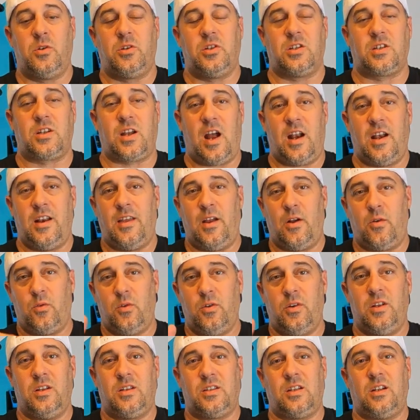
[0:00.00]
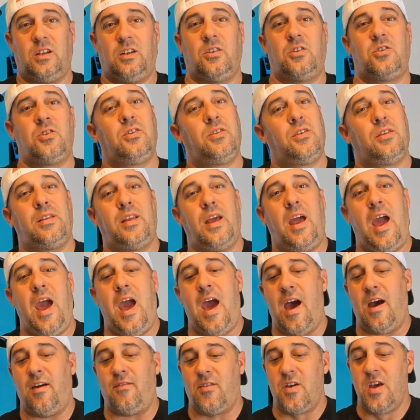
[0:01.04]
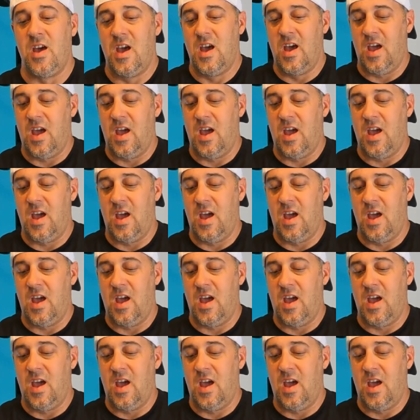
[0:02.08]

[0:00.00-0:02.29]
which is kind of that Rudy signature that they have.